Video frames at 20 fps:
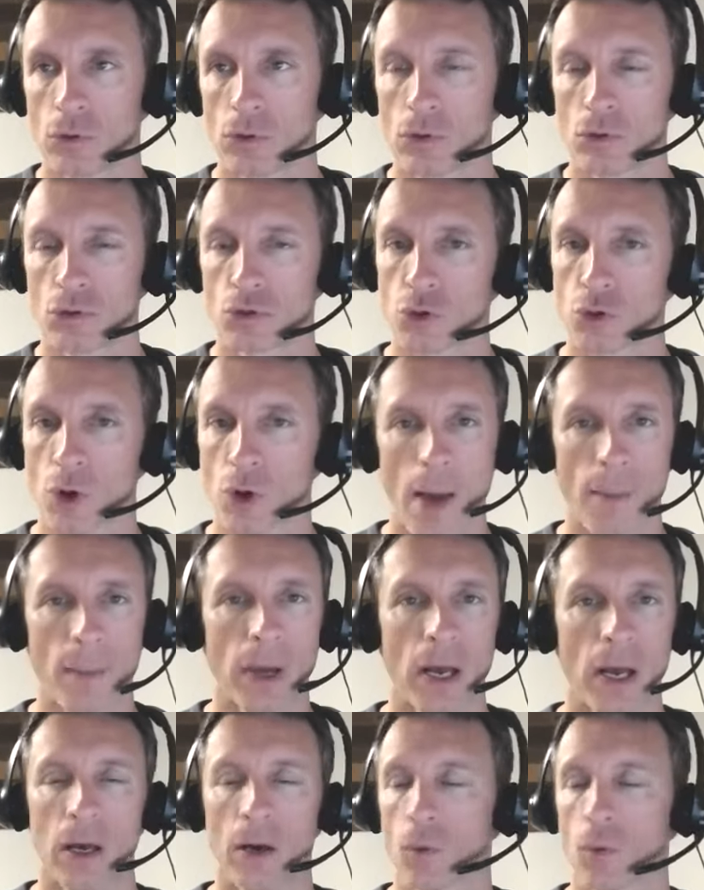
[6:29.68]

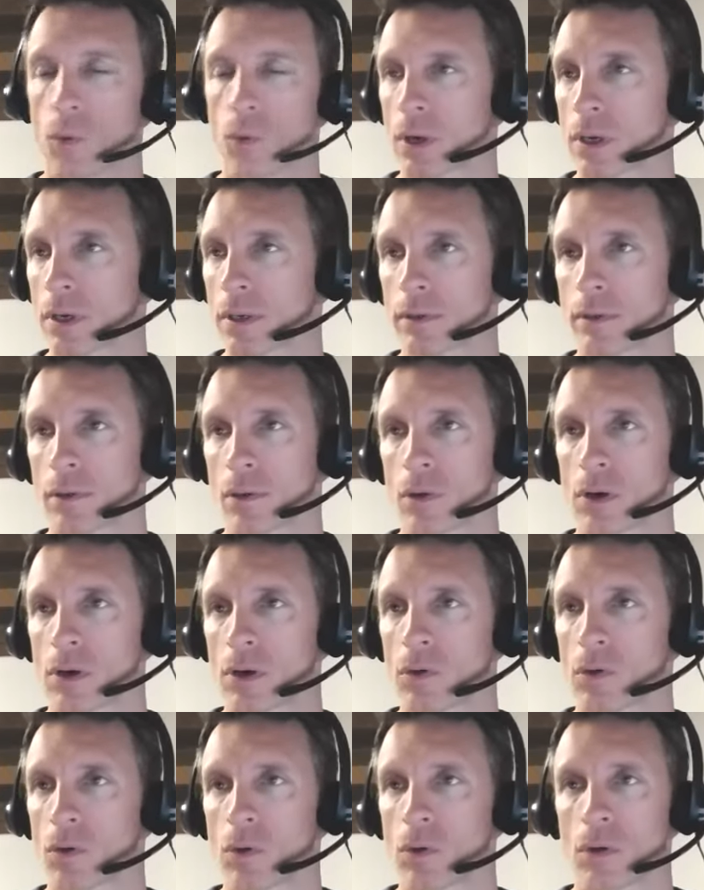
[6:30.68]
trauma or
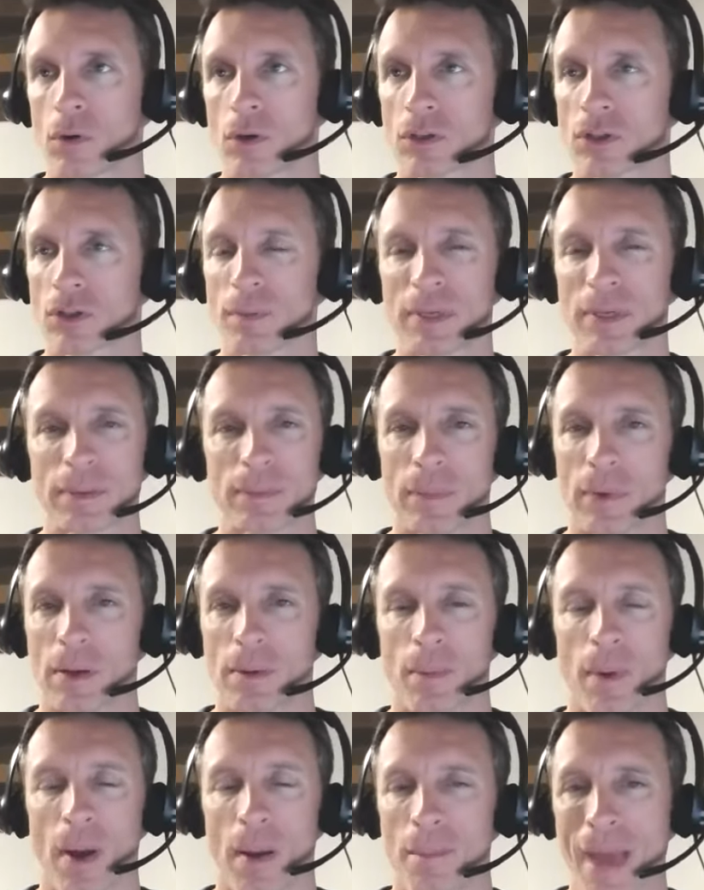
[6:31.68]
something,
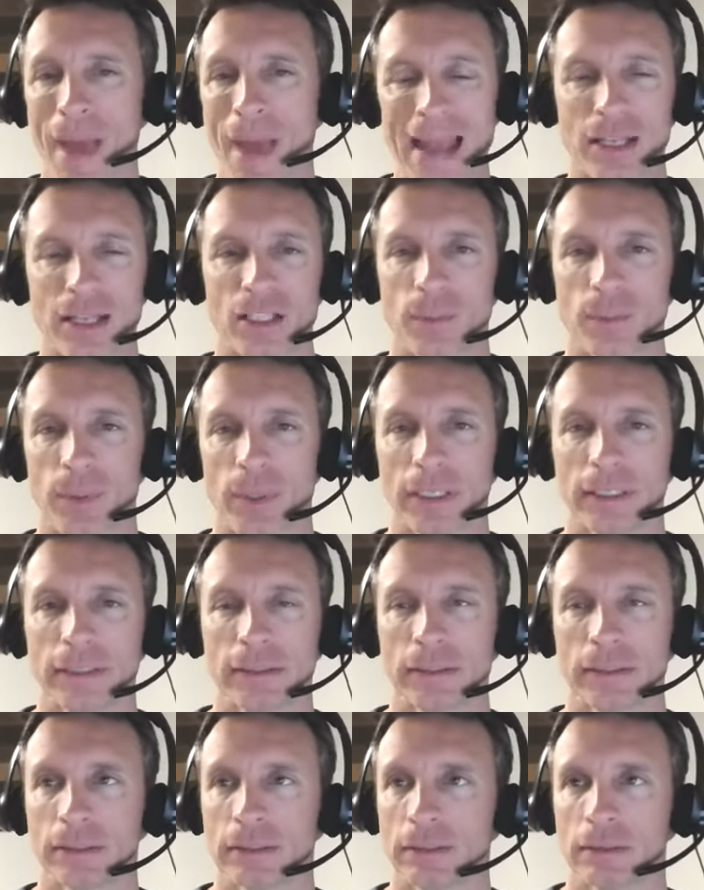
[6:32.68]
a bad
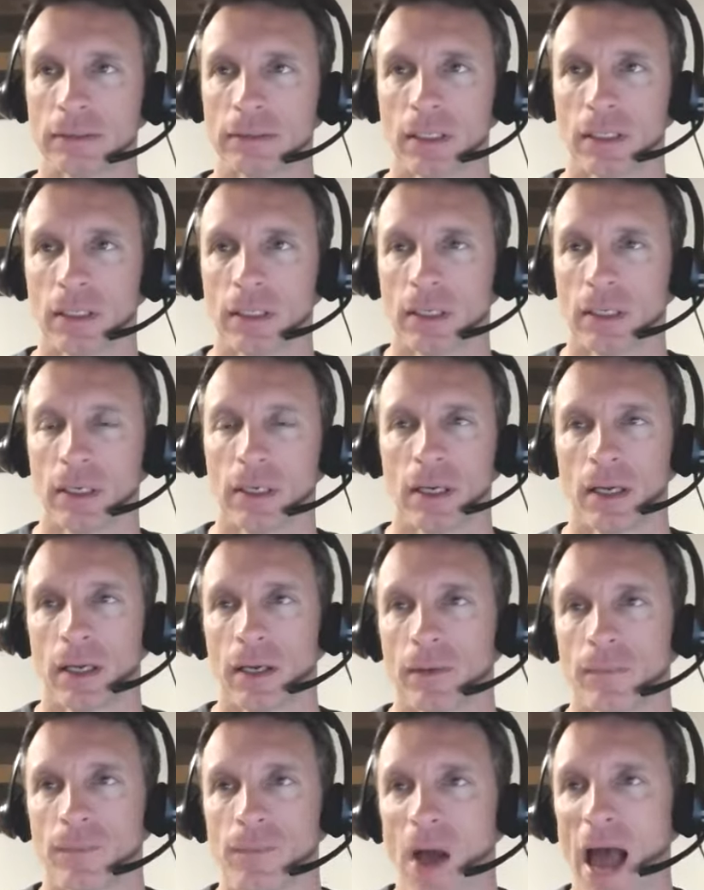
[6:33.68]
experience.
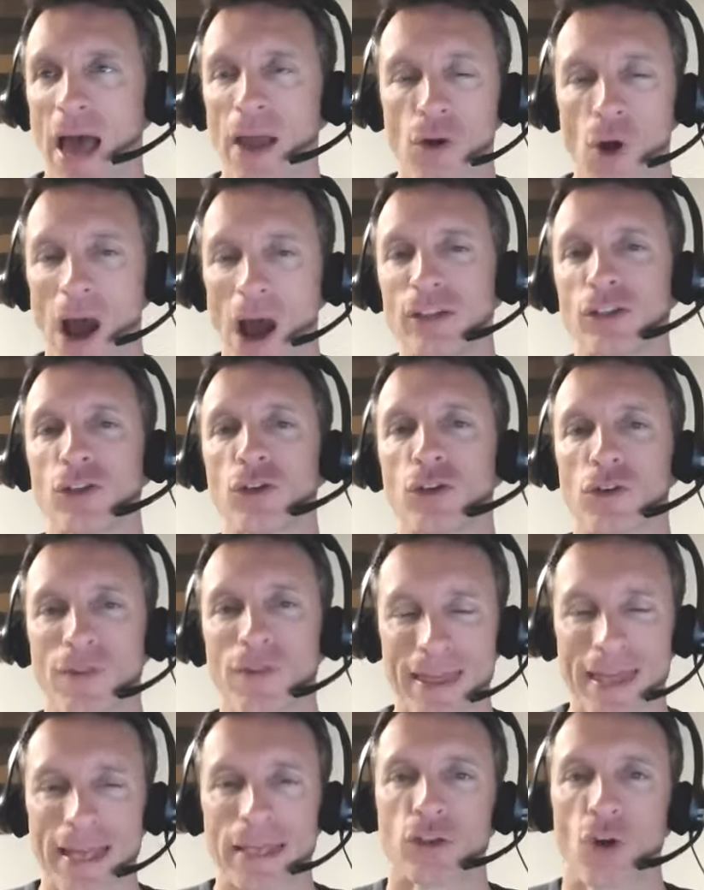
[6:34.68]
I don't know. I just know you've
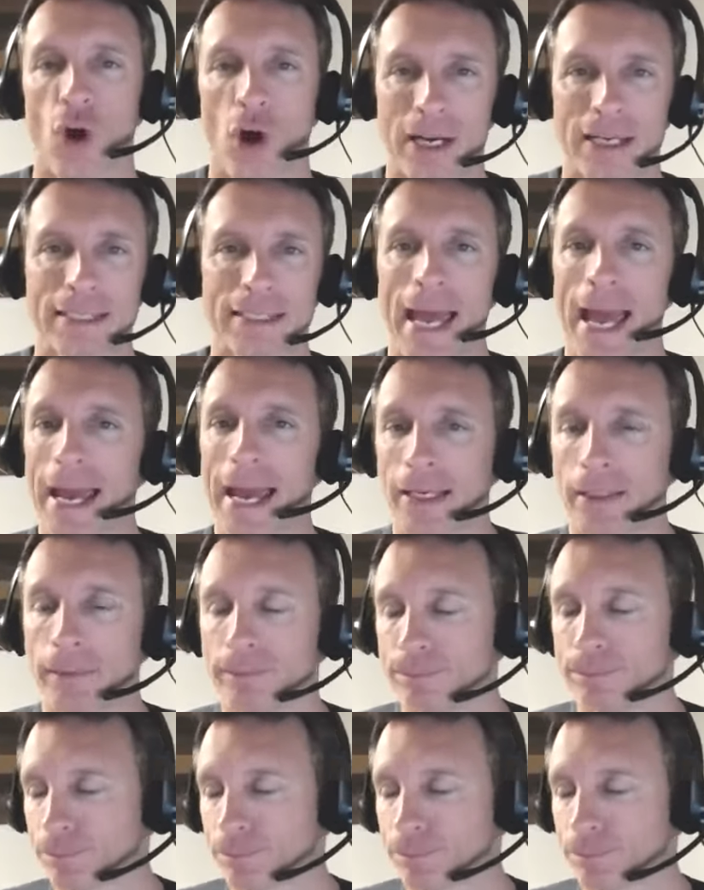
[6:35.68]
had that dark day.